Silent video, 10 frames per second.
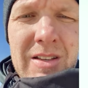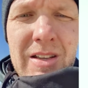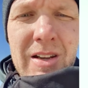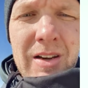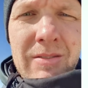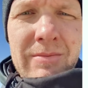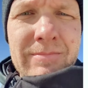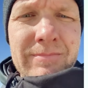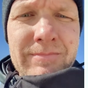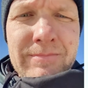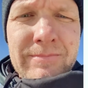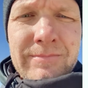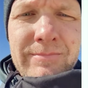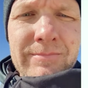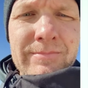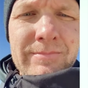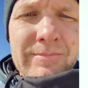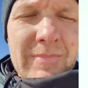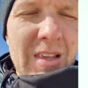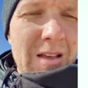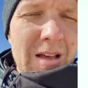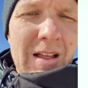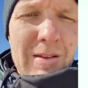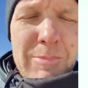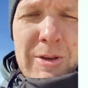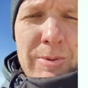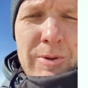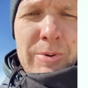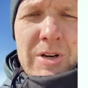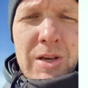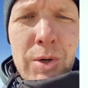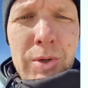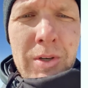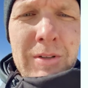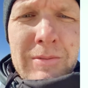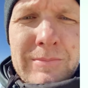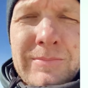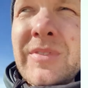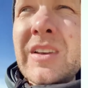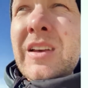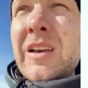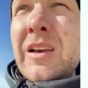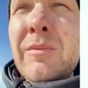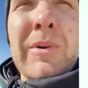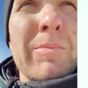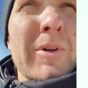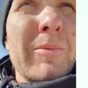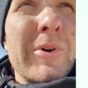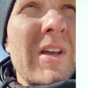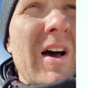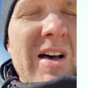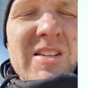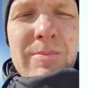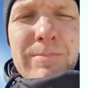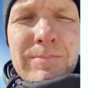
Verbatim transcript: You know? I think people are pretty cool. People are pretty awesome.